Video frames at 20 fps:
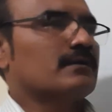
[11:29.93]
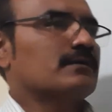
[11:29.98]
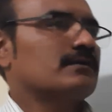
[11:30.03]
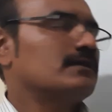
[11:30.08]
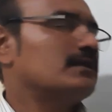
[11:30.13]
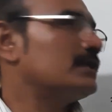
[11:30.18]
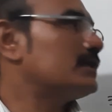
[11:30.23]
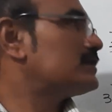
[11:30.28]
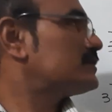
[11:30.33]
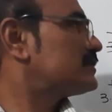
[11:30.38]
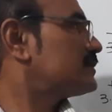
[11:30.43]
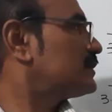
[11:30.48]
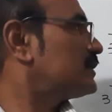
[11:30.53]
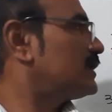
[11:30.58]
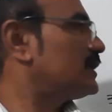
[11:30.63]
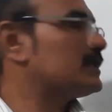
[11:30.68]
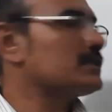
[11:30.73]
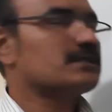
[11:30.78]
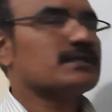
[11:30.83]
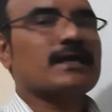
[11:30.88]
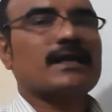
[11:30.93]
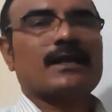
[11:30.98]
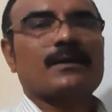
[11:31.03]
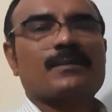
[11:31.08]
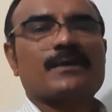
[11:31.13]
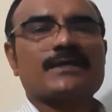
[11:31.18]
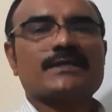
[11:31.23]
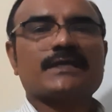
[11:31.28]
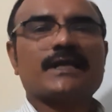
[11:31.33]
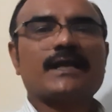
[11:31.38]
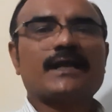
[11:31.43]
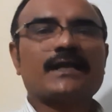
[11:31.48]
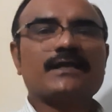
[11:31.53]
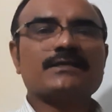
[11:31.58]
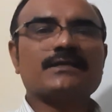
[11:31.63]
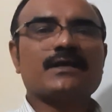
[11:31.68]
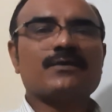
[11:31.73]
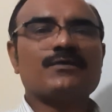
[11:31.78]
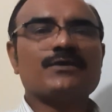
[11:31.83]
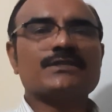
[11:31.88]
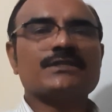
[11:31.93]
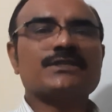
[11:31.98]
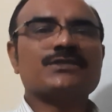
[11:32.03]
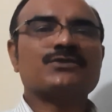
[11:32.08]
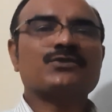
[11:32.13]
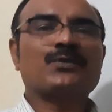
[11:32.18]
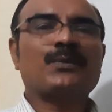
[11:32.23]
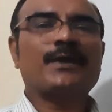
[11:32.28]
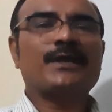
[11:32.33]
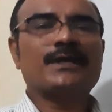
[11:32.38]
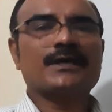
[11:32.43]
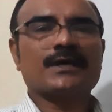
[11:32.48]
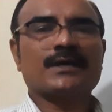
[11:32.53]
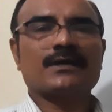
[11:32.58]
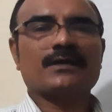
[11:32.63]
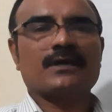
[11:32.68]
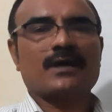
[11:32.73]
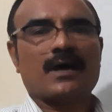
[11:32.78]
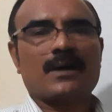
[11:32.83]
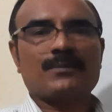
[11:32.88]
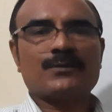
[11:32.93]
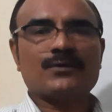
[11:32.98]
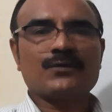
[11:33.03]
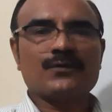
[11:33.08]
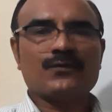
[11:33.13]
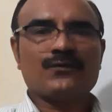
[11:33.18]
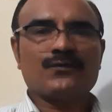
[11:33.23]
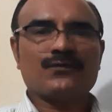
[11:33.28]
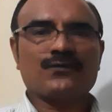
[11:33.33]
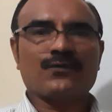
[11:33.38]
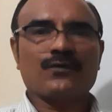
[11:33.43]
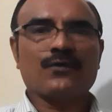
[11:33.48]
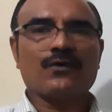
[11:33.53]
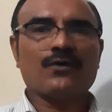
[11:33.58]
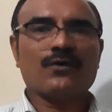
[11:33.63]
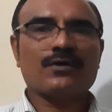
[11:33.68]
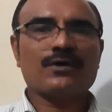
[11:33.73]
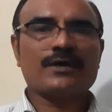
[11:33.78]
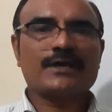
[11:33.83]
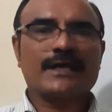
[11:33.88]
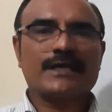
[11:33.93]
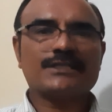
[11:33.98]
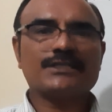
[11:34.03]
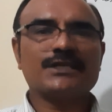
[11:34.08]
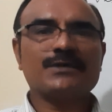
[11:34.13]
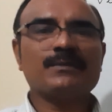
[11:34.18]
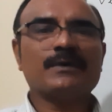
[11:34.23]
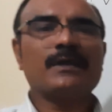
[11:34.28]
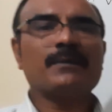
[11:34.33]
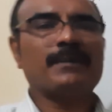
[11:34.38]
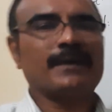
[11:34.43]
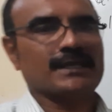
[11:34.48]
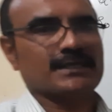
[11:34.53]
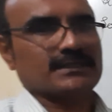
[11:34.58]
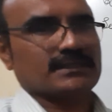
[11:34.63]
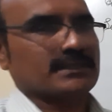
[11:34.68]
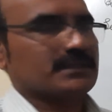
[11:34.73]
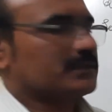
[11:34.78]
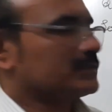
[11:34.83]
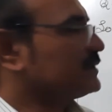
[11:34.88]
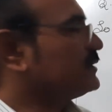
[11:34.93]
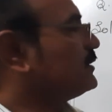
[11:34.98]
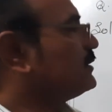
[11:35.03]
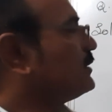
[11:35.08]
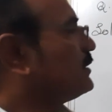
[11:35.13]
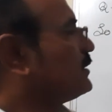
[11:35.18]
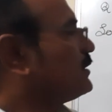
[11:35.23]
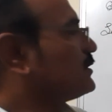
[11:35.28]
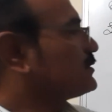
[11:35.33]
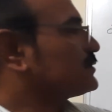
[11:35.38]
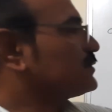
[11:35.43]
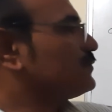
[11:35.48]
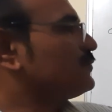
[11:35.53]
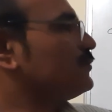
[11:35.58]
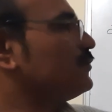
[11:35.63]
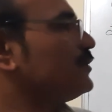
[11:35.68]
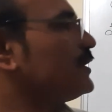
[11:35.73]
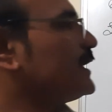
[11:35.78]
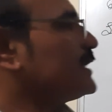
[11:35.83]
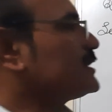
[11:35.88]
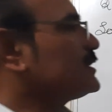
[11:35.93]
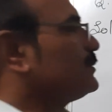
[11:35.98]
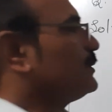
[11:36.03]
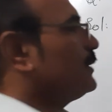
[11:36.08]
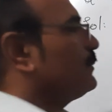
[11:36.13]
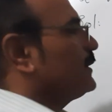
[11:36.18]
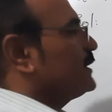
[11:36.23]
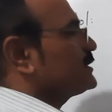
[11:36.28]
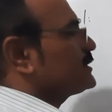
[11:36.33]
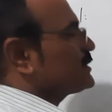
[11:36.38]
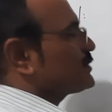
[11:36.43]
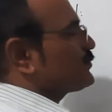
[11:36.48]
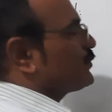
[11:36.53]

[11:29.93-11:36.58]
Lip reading: this is a representation which is to be done up to 4 decimal places. So 4 decimal places,